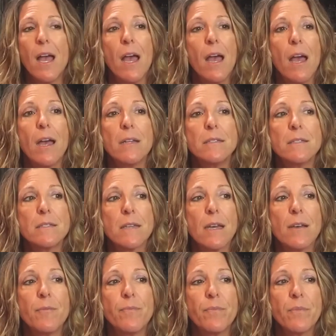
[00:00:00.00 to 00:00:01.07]
And,
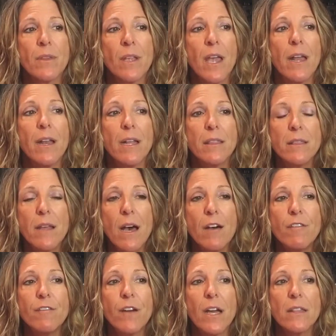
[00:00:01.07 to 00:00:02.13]
um, and I
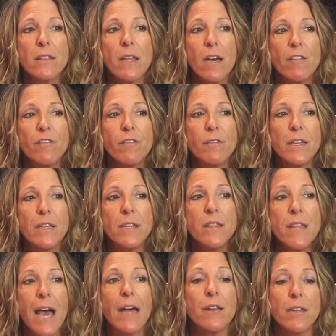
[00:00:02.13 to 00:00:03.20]
love, I love
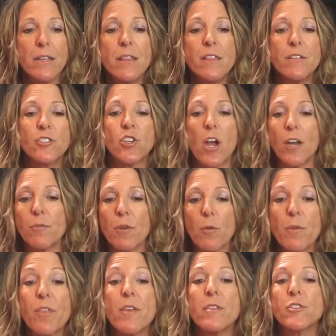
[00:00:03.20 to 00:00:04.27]
in that, in the genre,
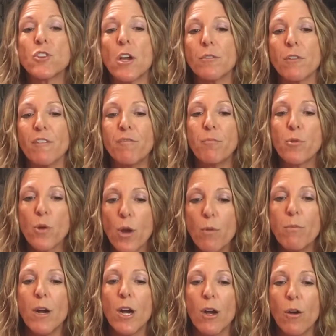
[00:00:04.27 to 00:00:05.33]
within the genre of
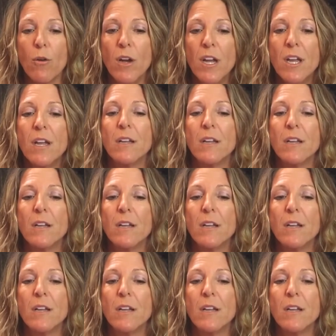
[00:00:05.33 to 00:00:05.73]
promo,